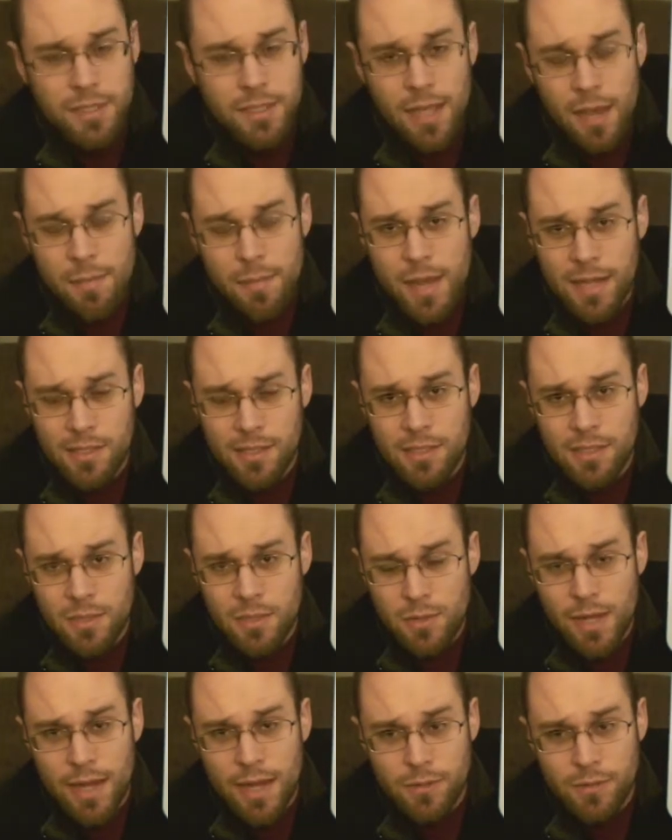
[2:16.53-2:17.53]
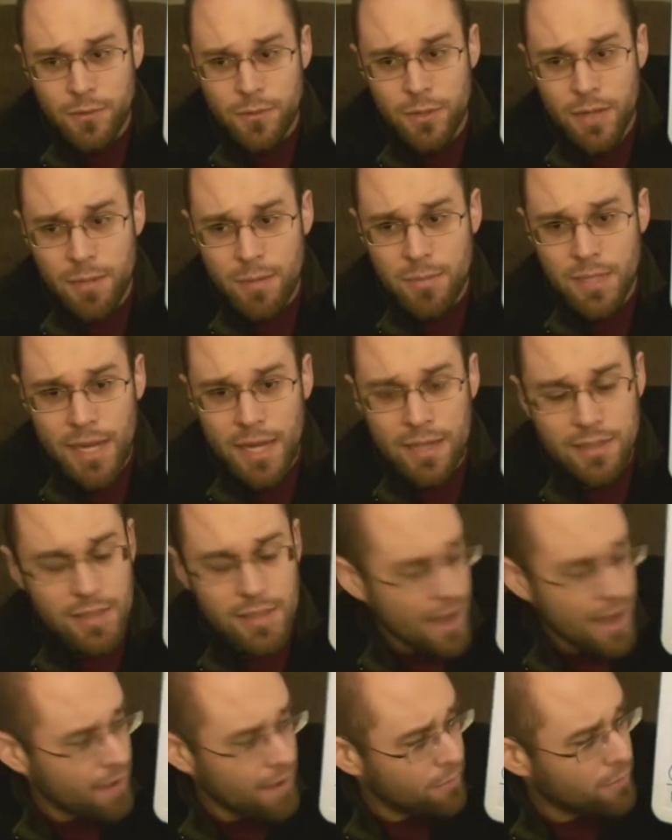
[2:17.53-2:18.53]
time I see you guys for an update
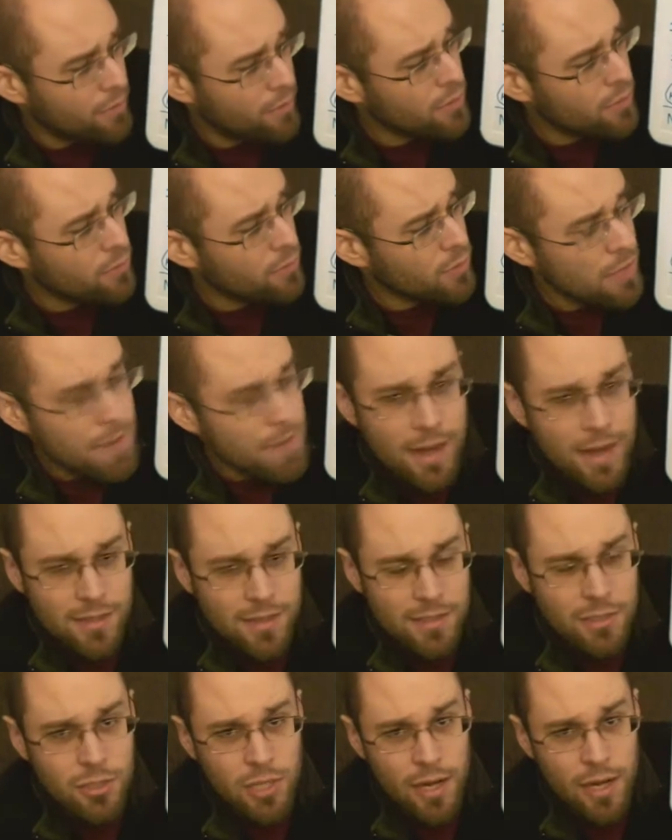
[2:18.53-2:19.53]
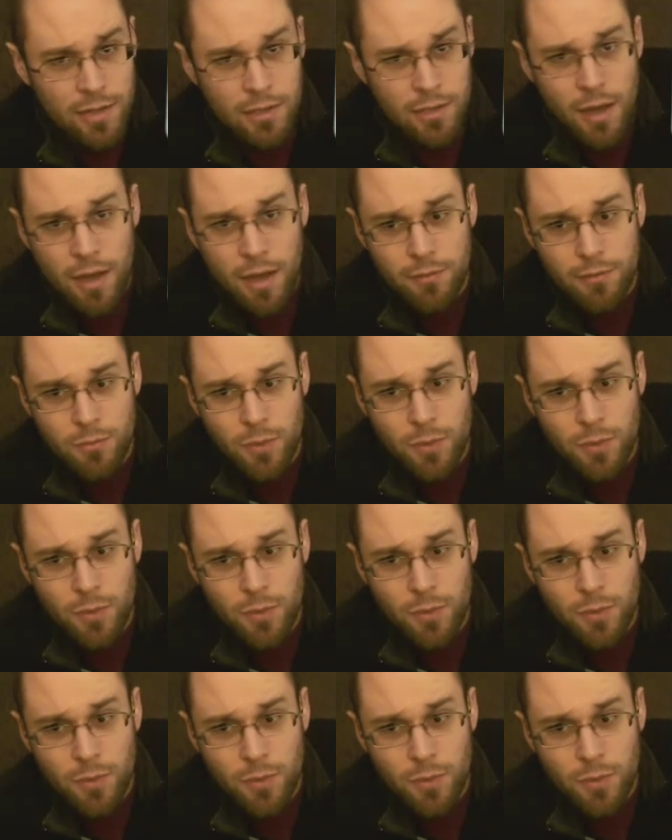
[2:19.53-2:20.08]
to have 3 boxes checked off,